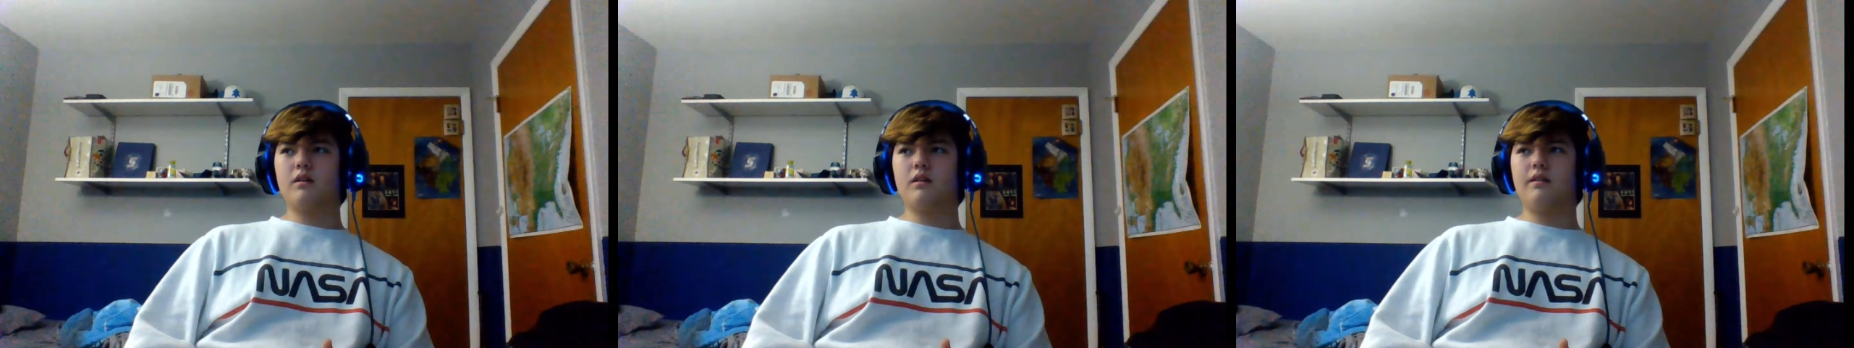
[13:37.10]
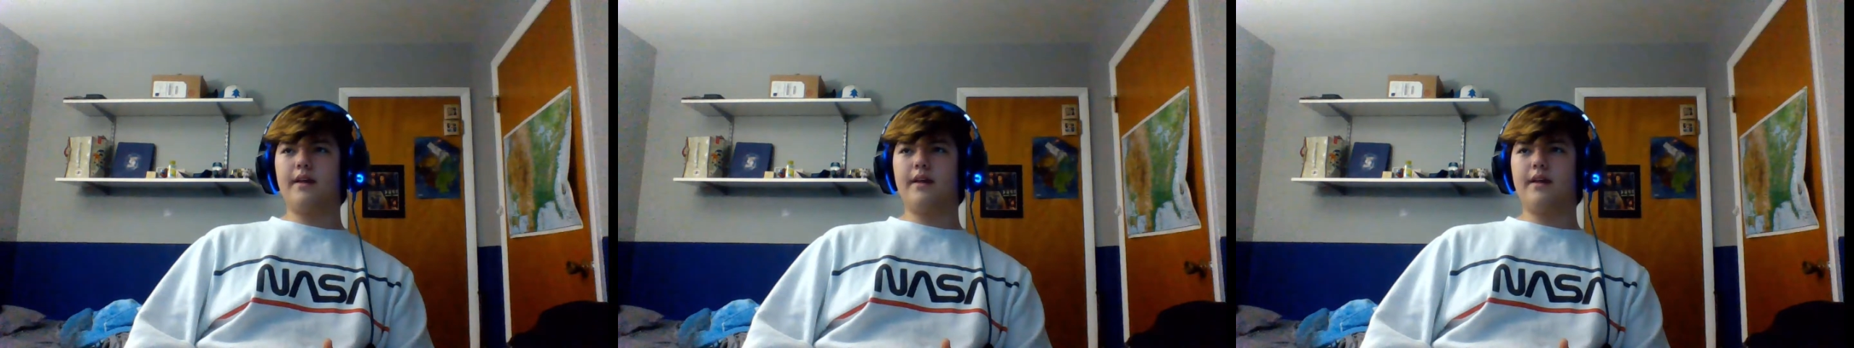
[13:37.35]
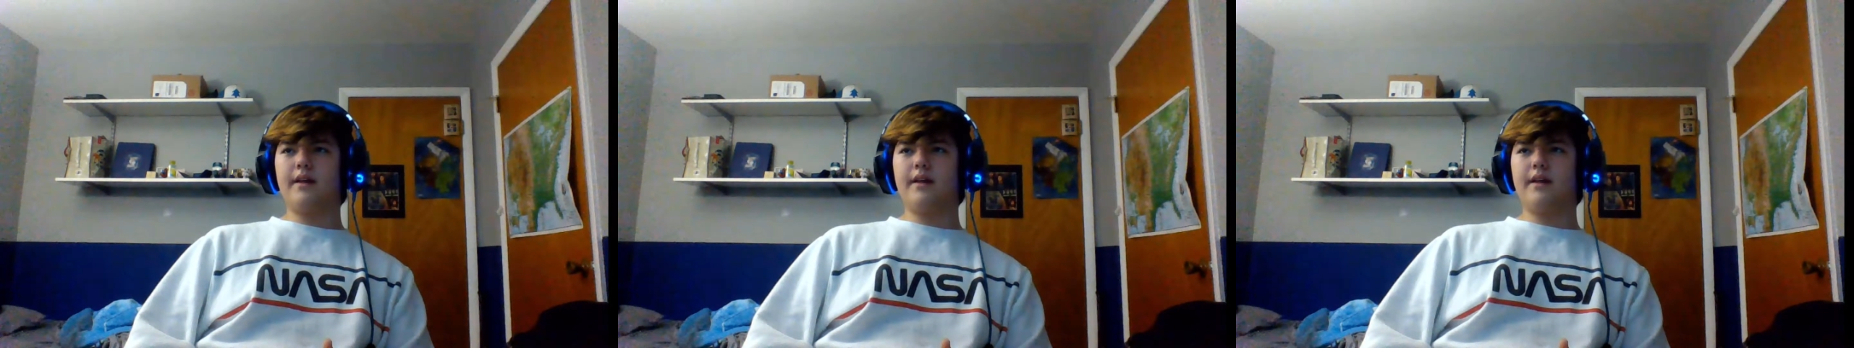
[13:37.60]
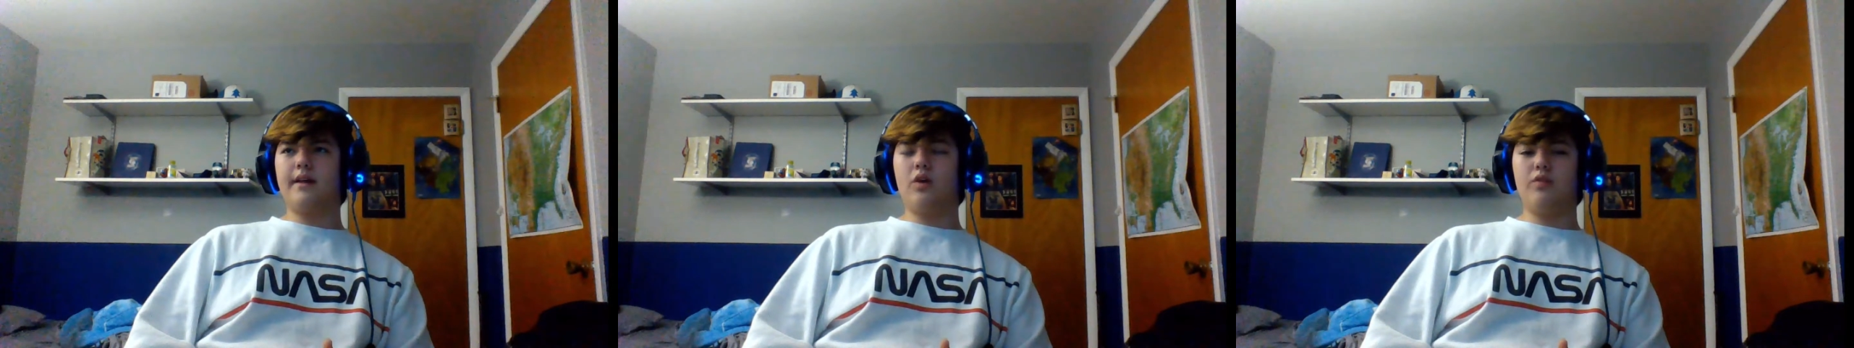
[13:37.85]
they
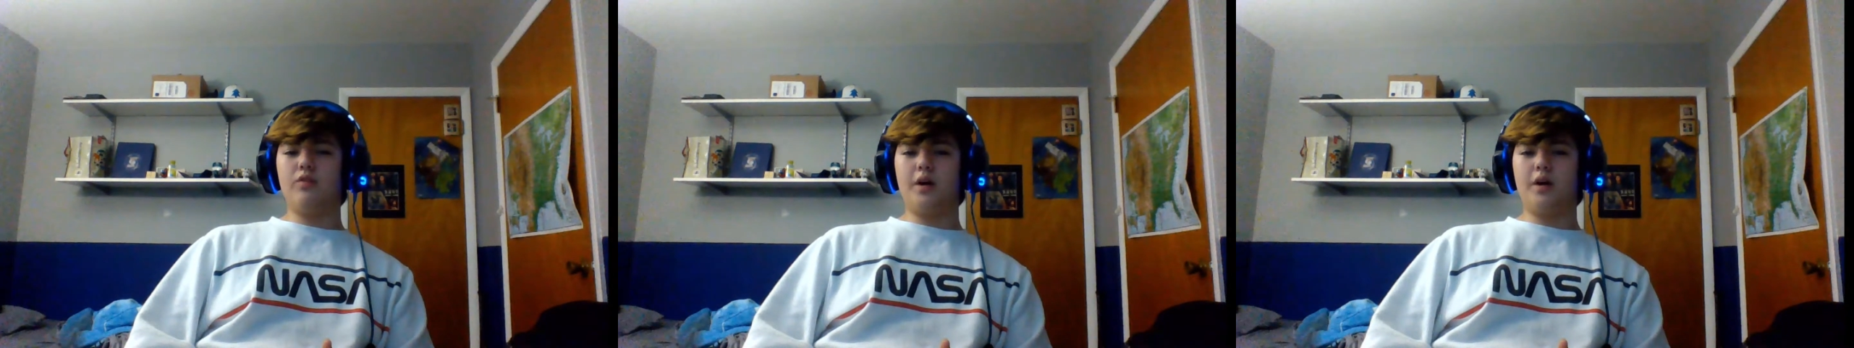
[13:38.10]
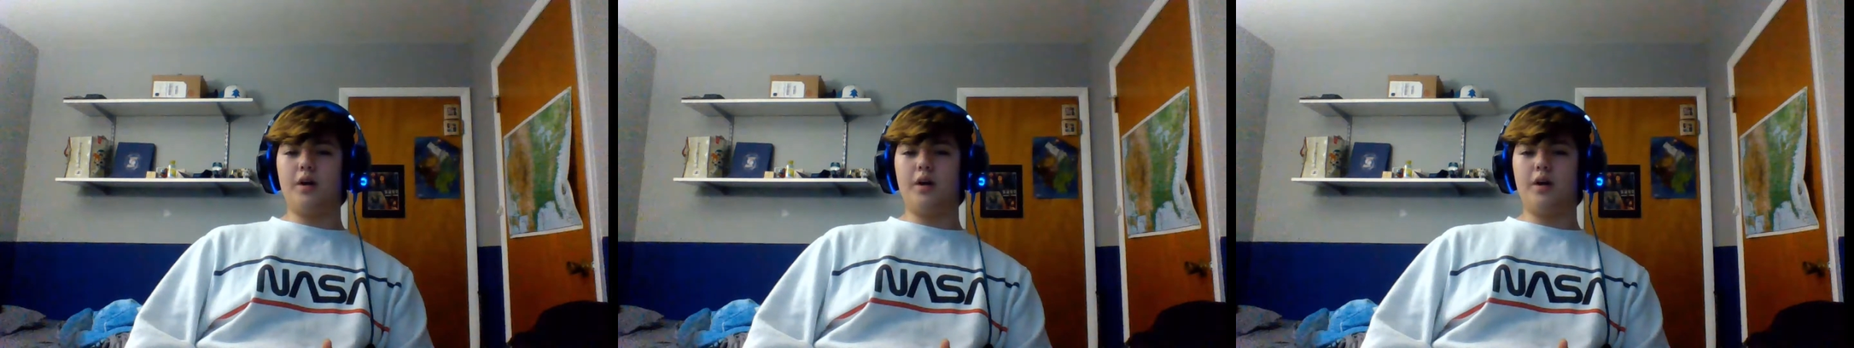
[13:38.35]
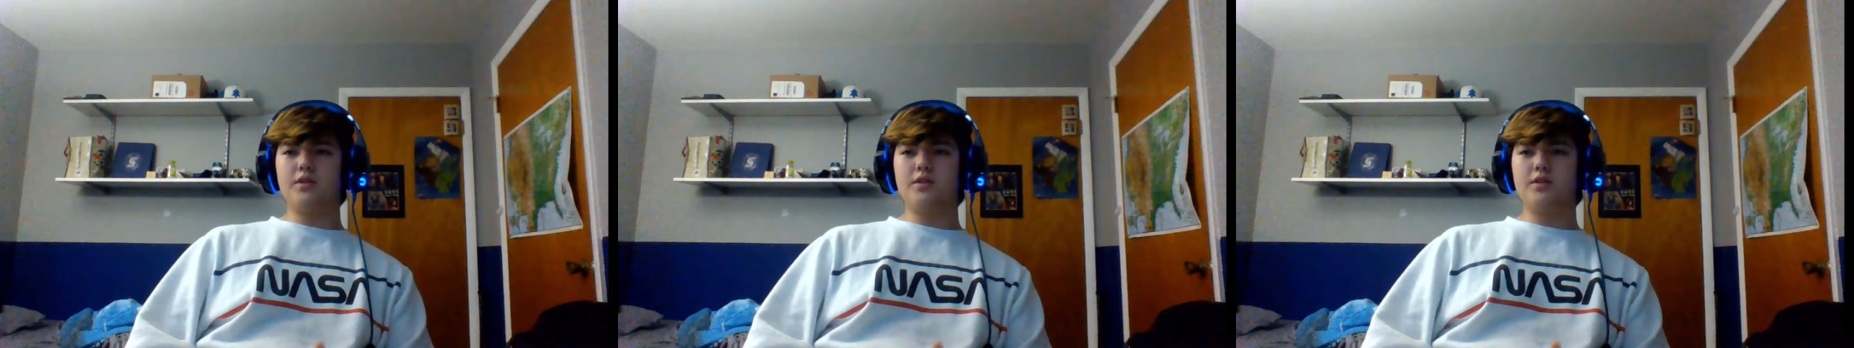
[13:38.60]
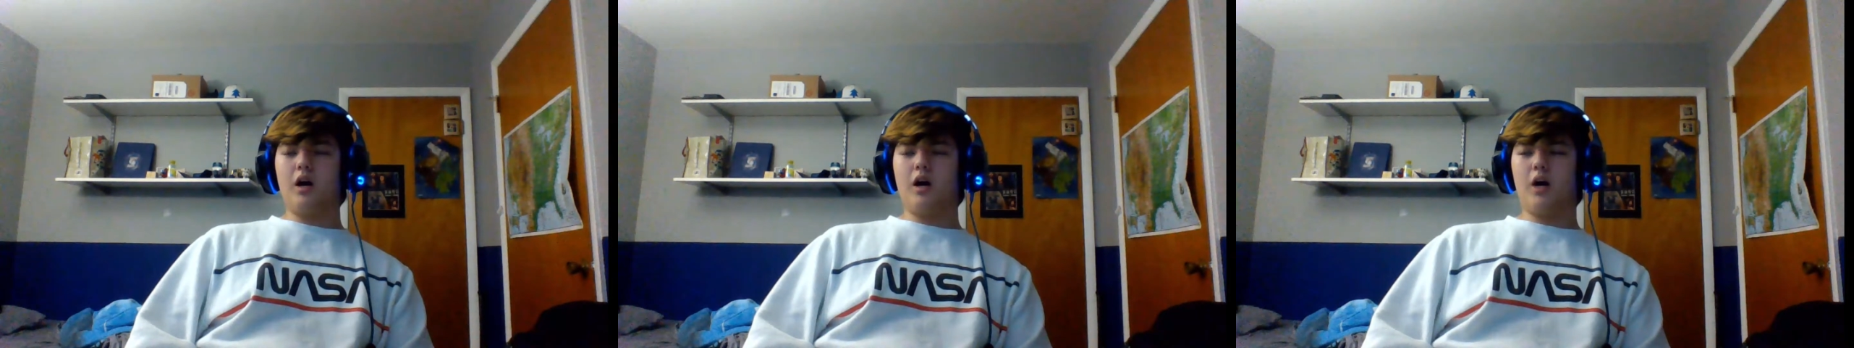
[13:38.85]
all suit up,
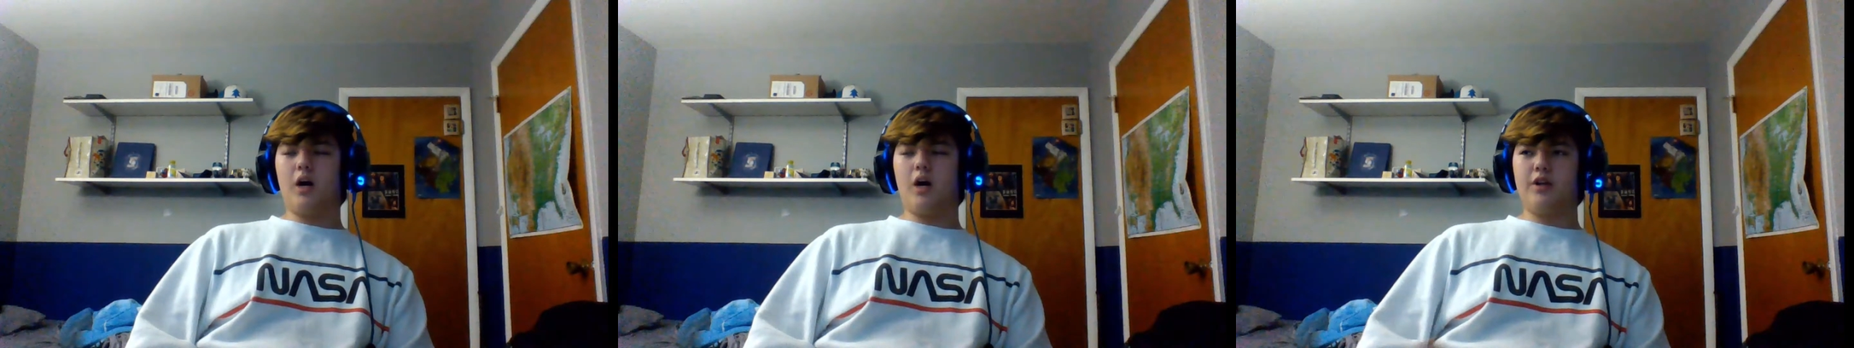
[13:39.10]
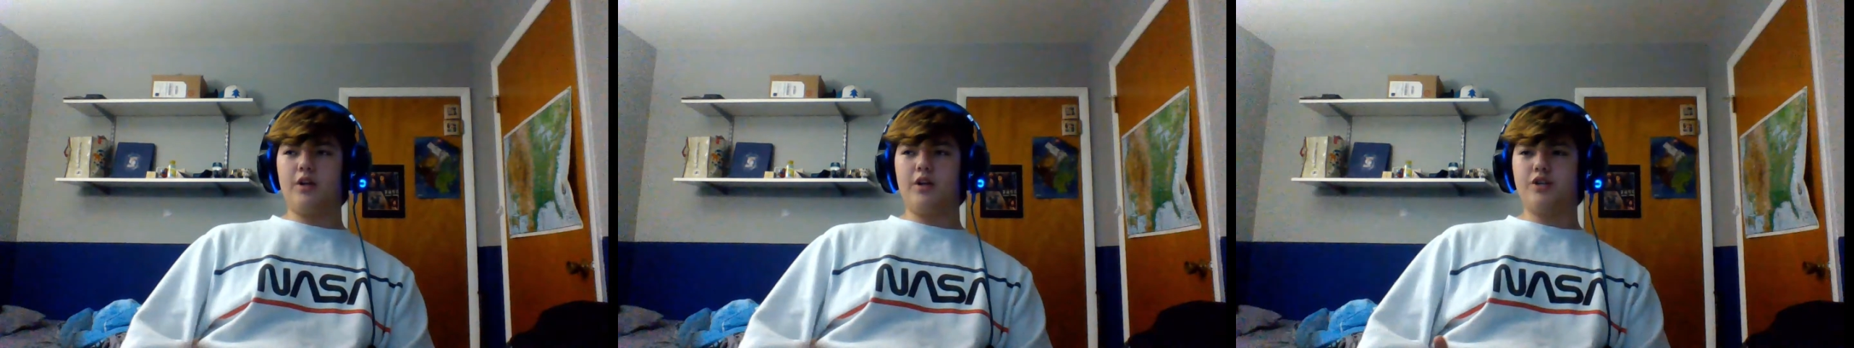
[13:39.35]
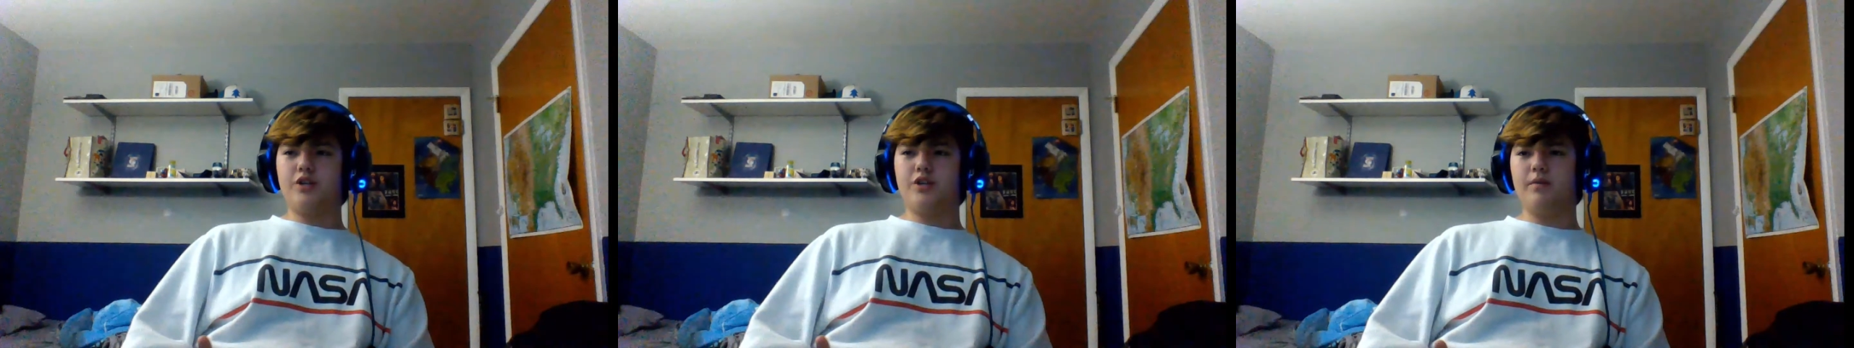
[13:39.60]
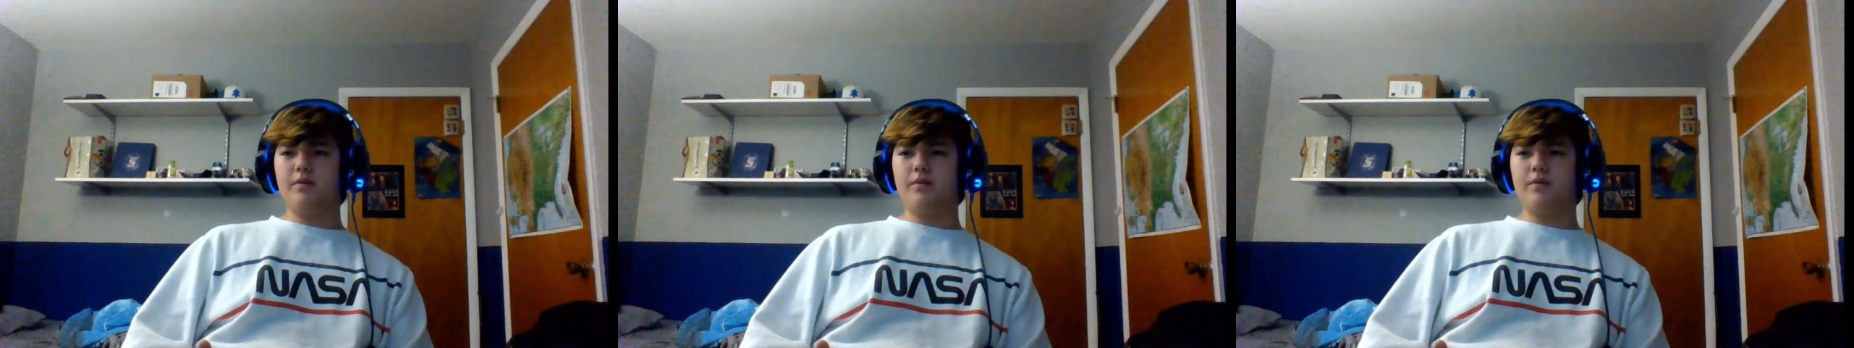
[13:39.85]
hop on a ship,